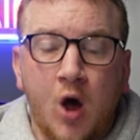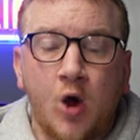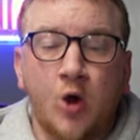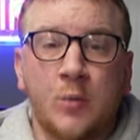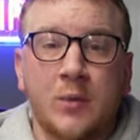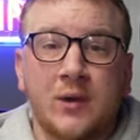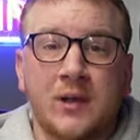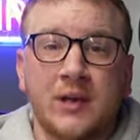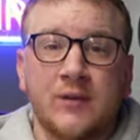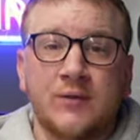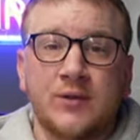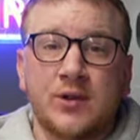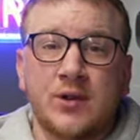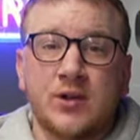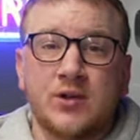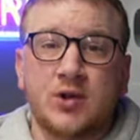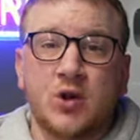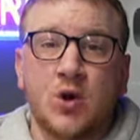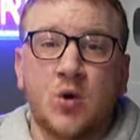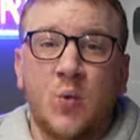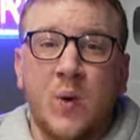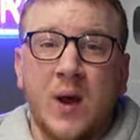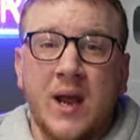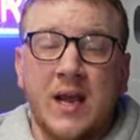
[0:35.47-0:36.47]
I will be giving this
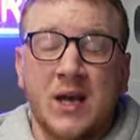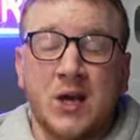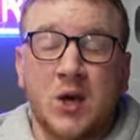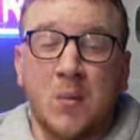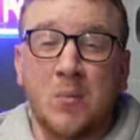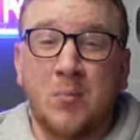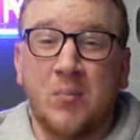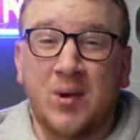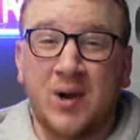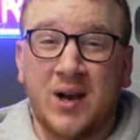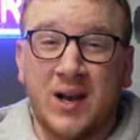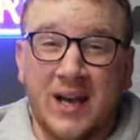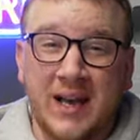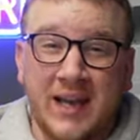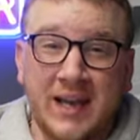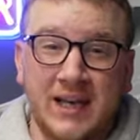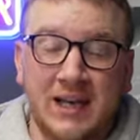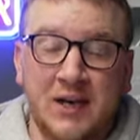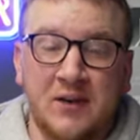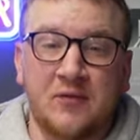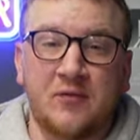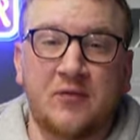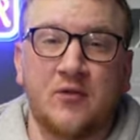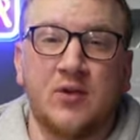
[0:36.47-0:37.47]
away
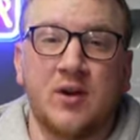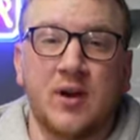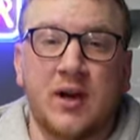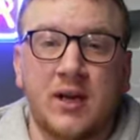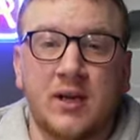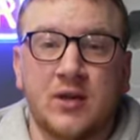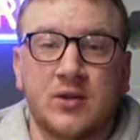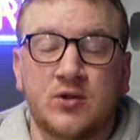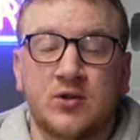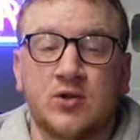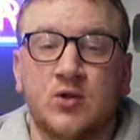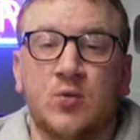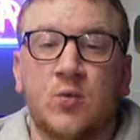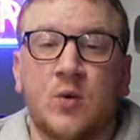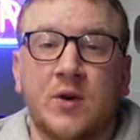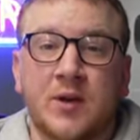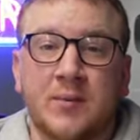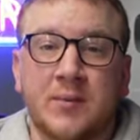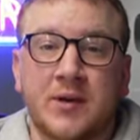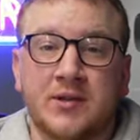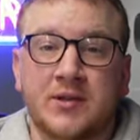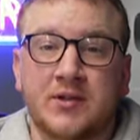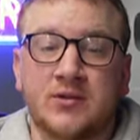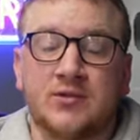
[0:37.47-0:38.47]
completely free to one of
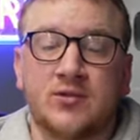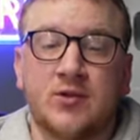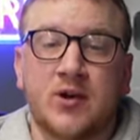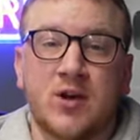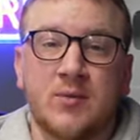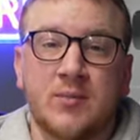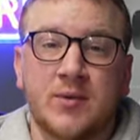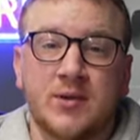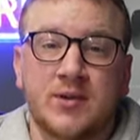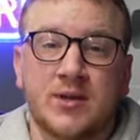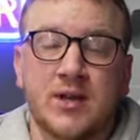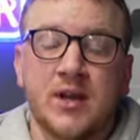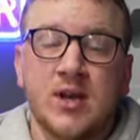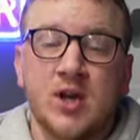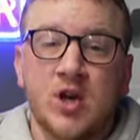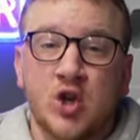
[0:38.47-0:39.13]
my subscribers